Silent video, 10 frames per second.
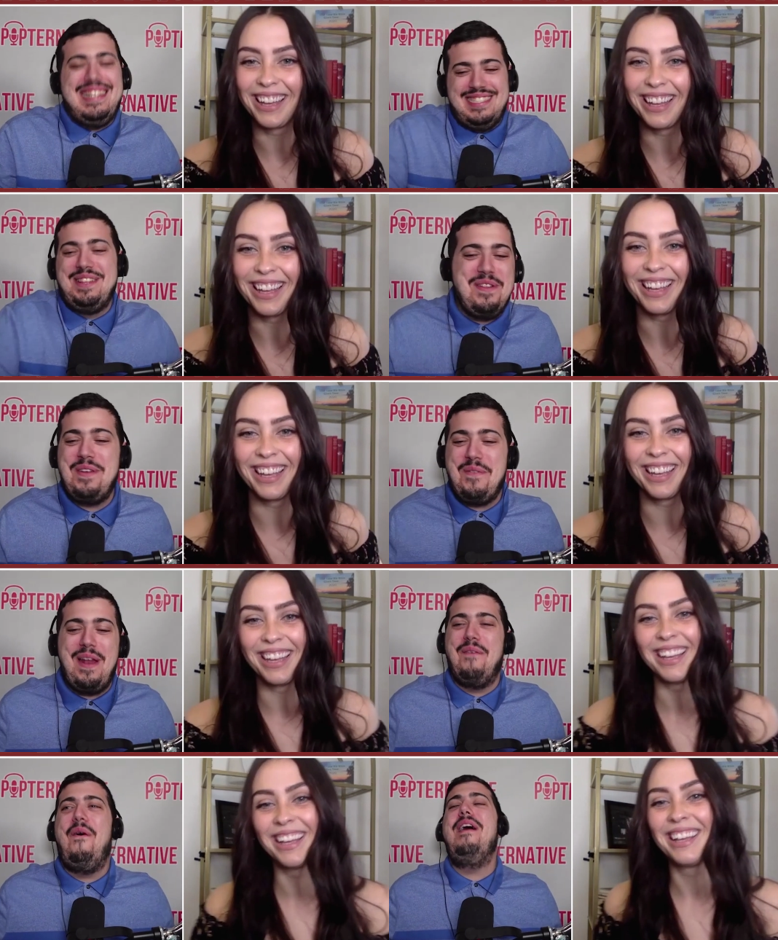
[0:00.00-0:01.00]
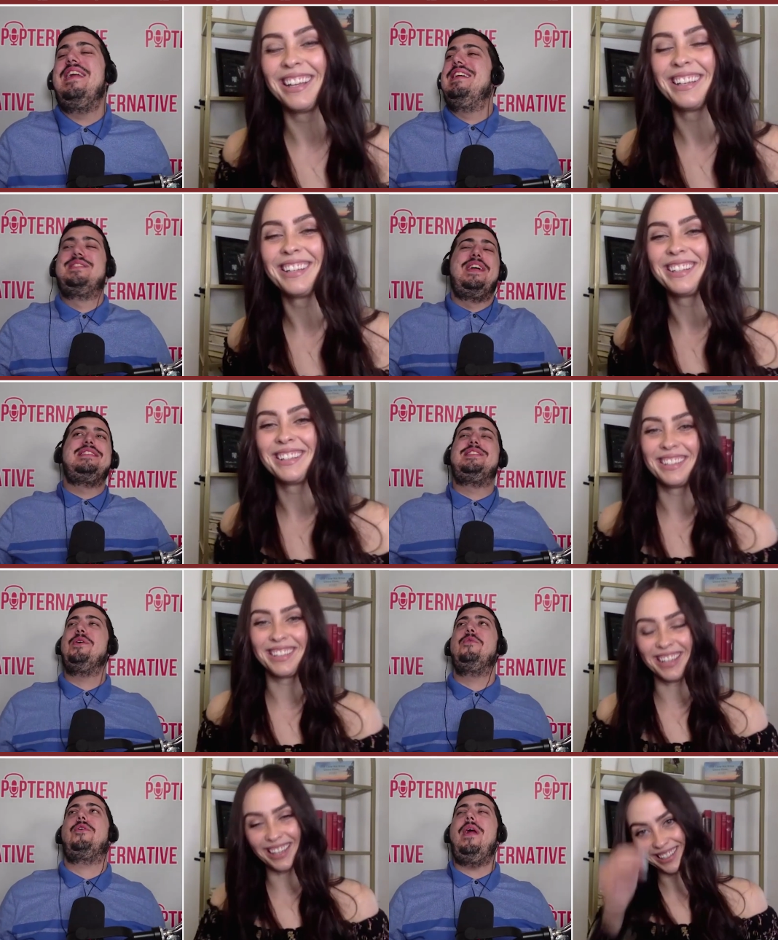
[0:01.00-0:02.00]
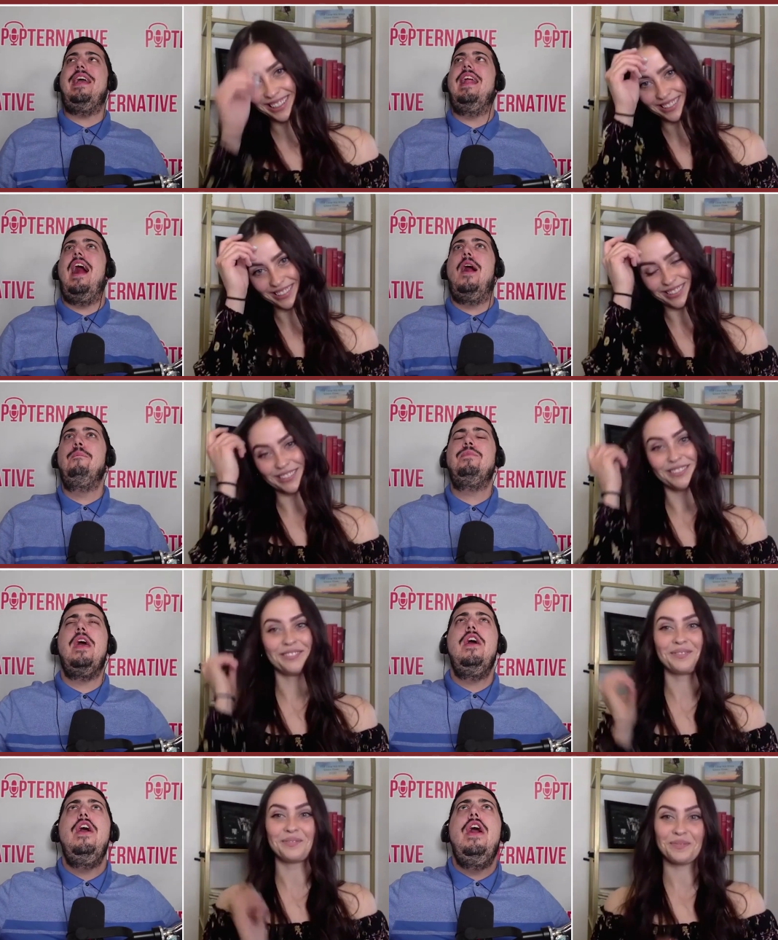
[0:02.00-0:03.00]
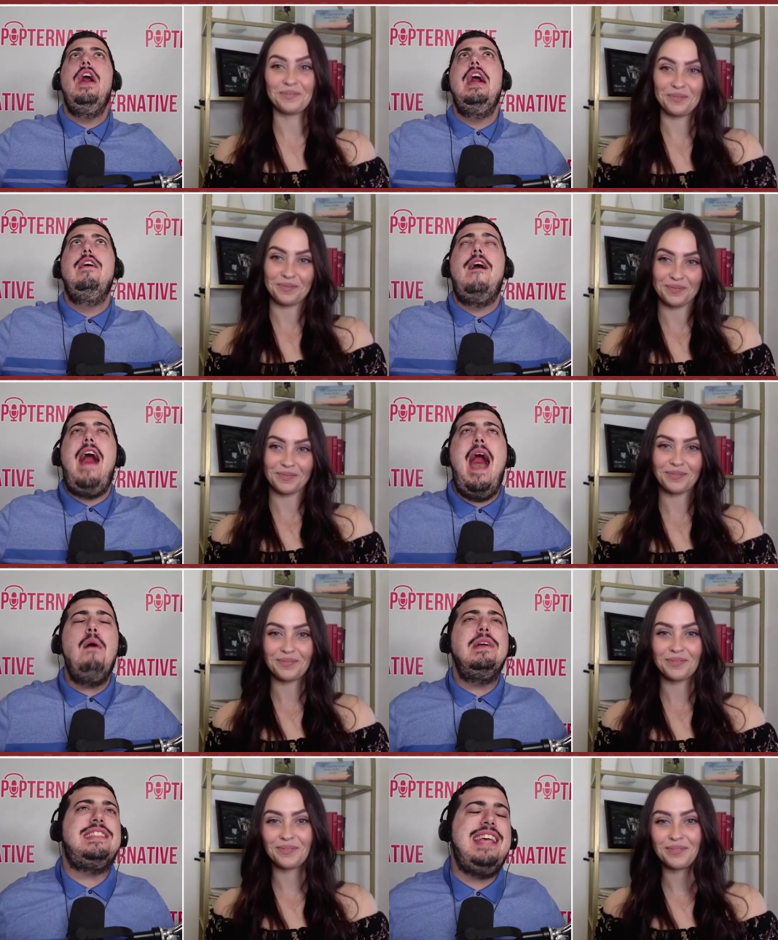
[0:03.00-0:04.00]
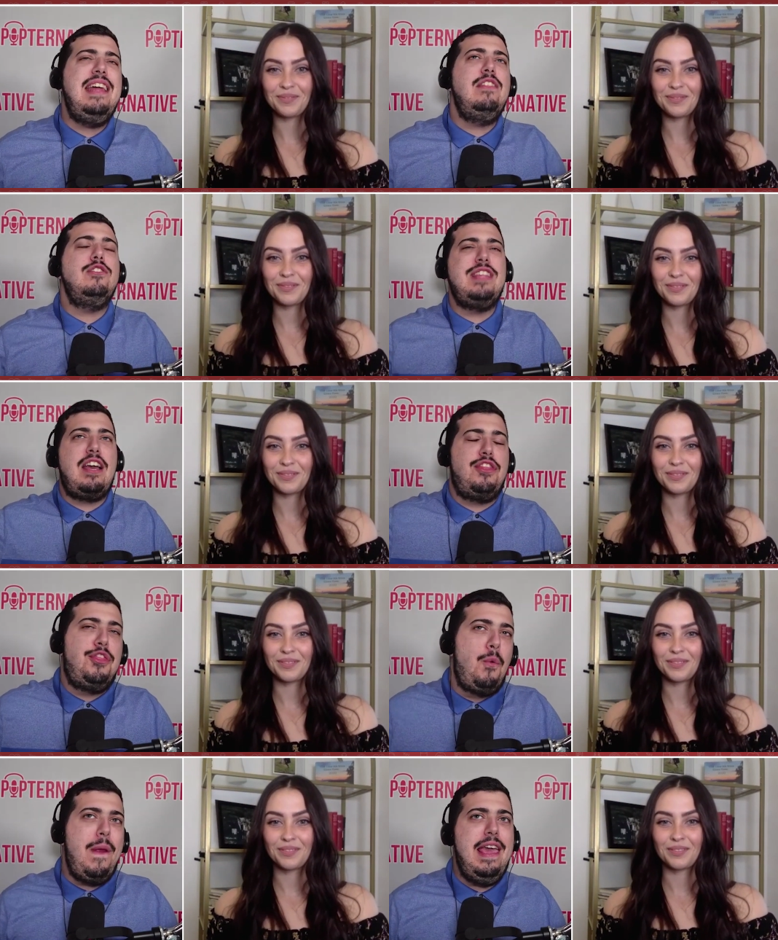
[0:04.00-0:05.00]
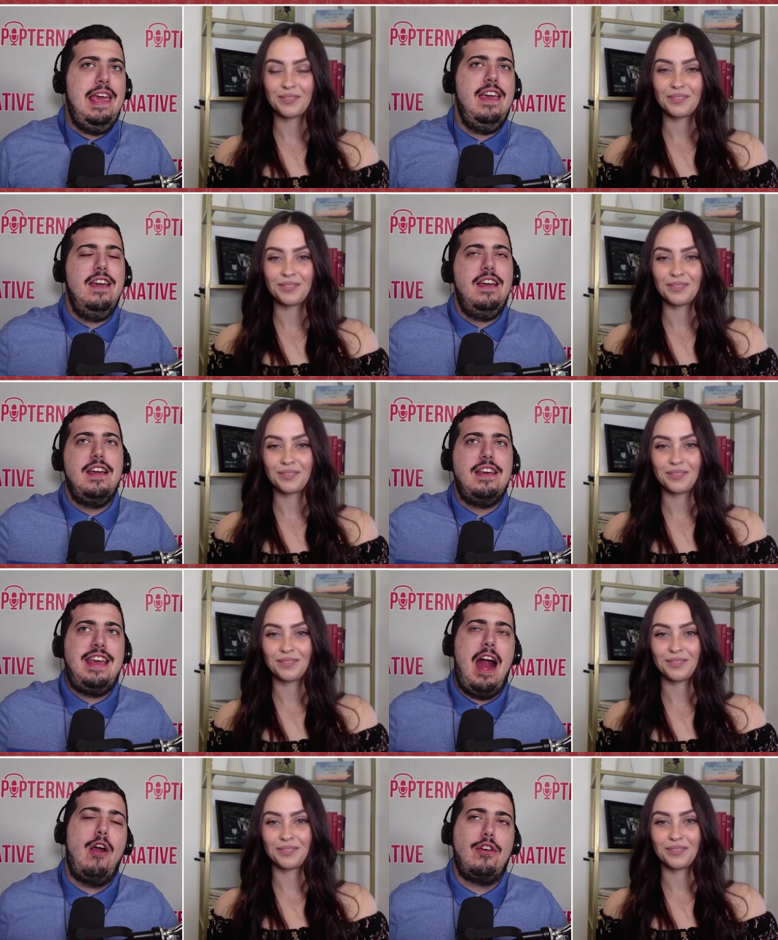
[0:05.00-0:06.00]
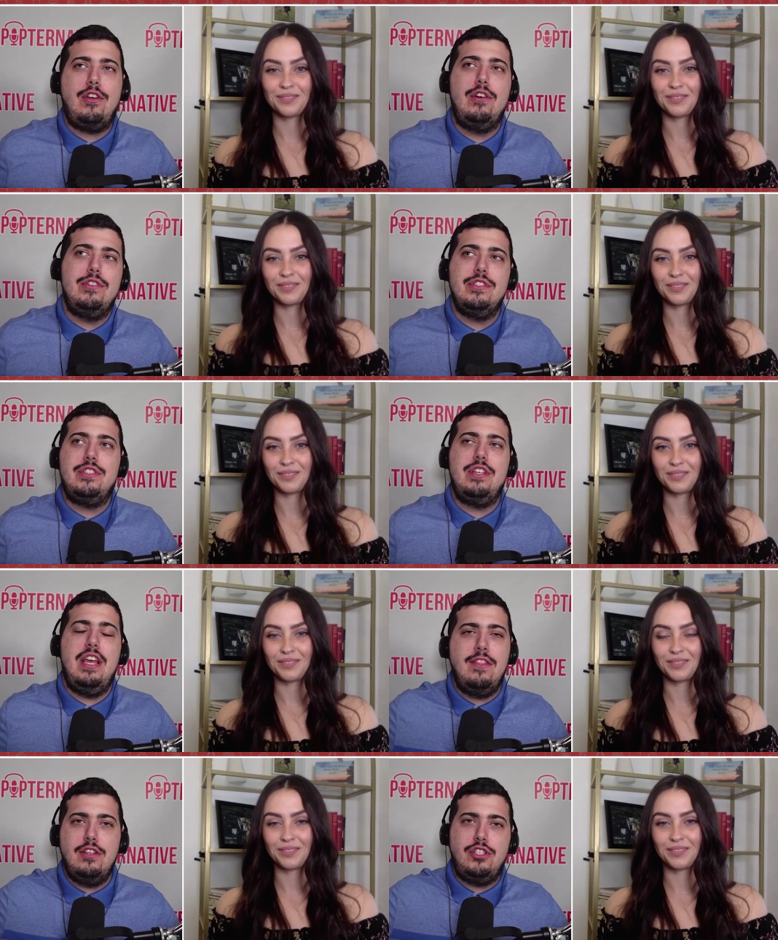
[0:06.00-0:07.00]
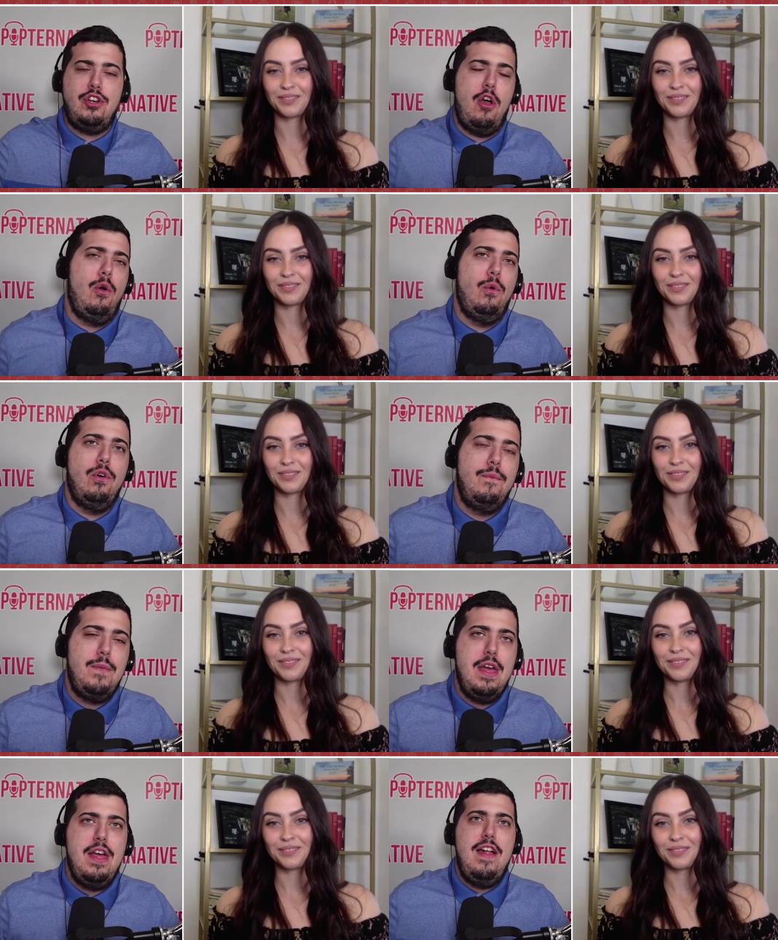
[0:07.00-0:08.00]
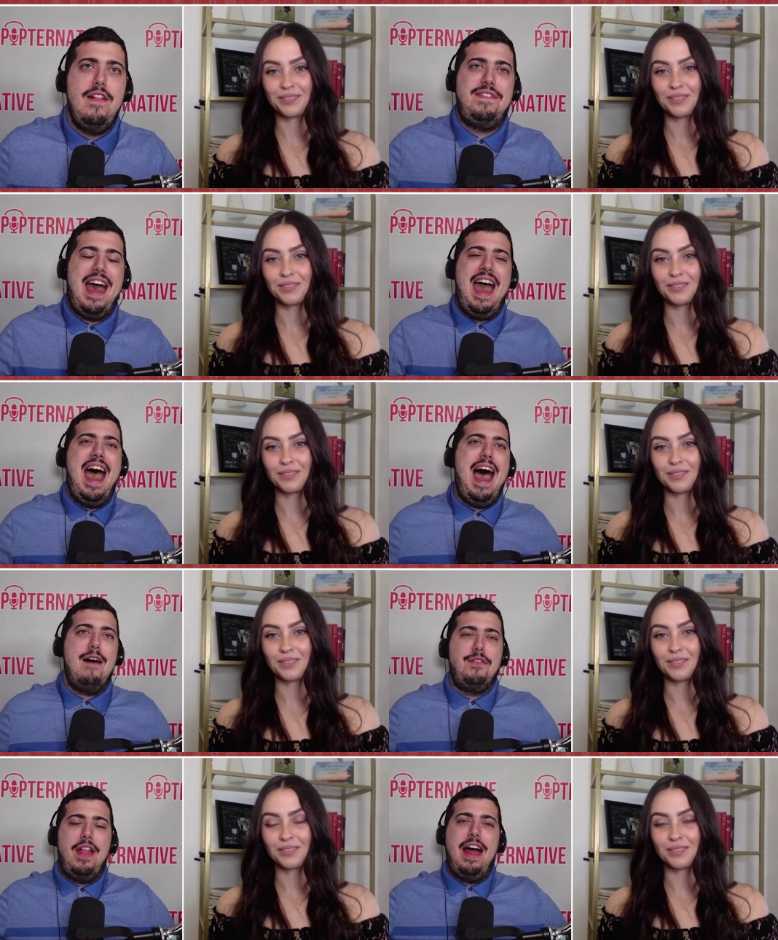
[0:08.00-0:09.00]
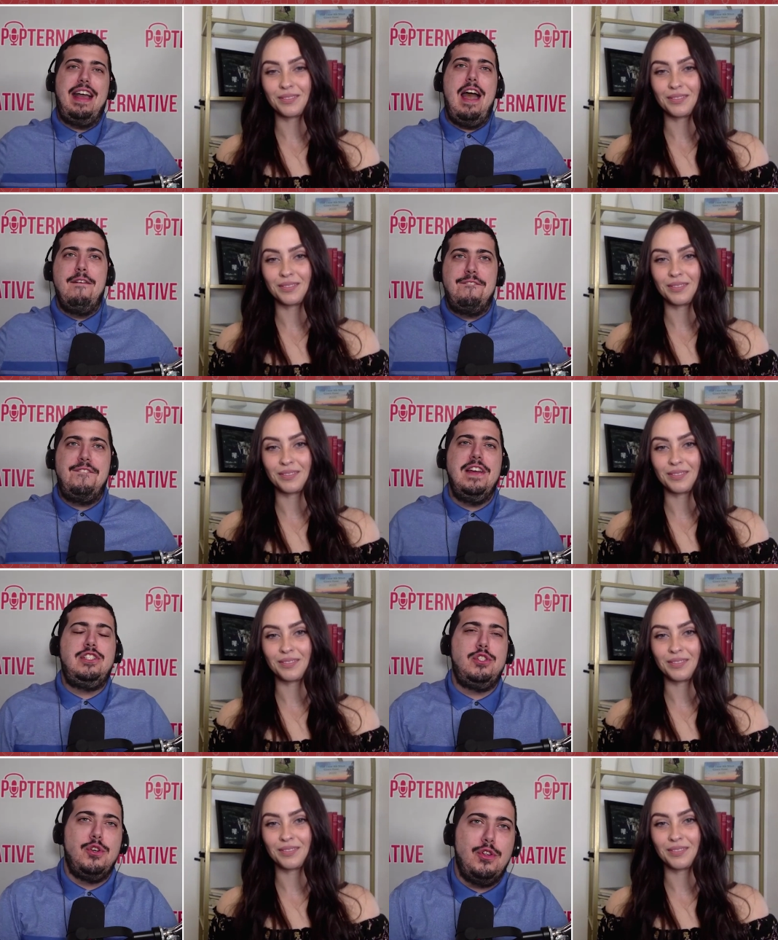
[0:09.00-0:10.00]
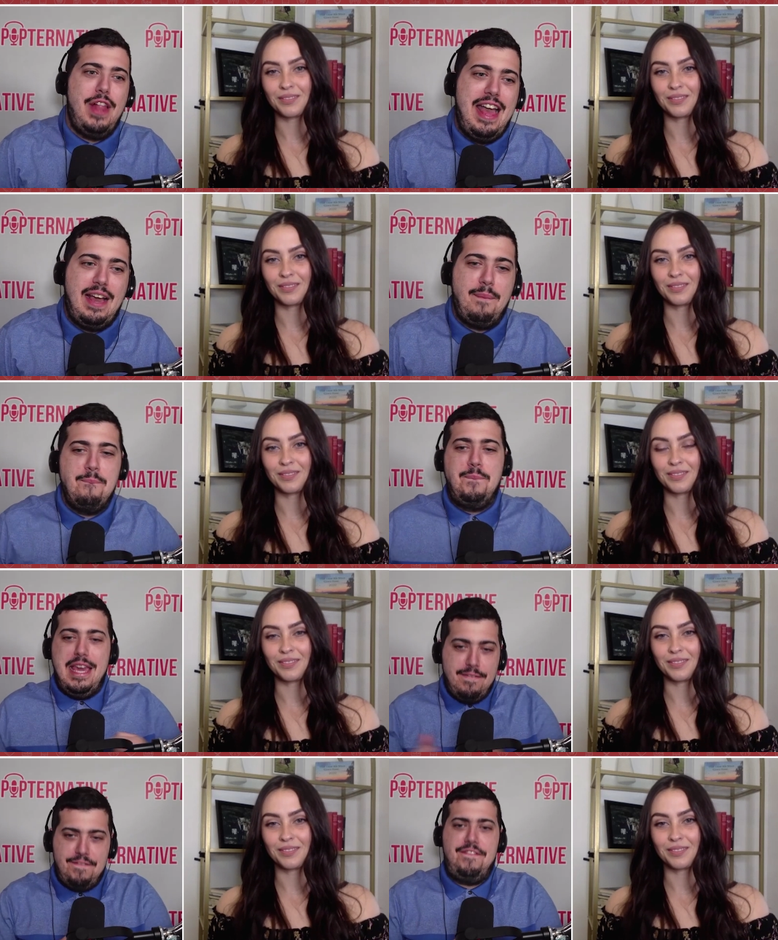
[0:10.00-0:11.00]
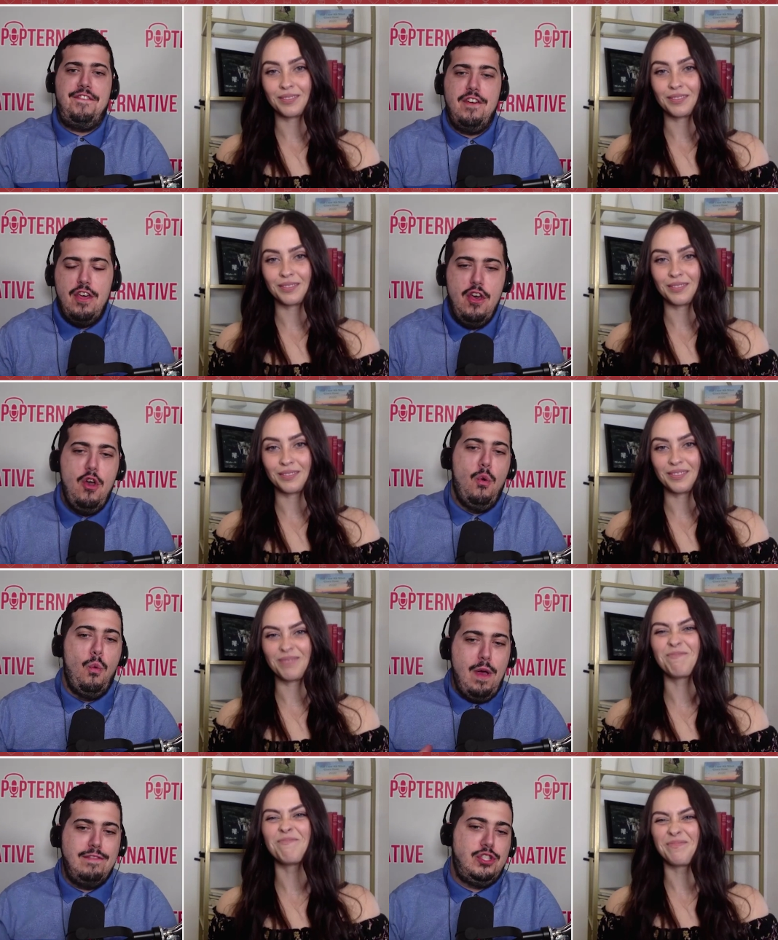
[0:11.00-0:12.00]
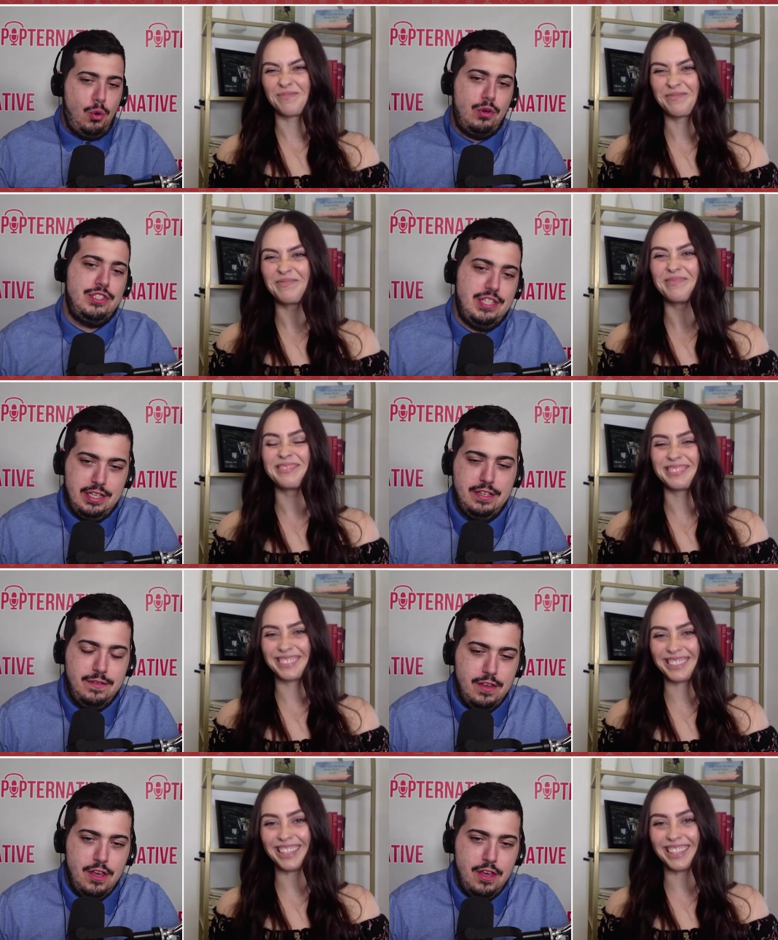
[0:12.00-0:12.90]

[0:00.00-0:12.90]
Speaker 1: that's literally what I wanted. So that's so great. Um, I would say there's like three characters in the show that have like official like beef with Shoresy.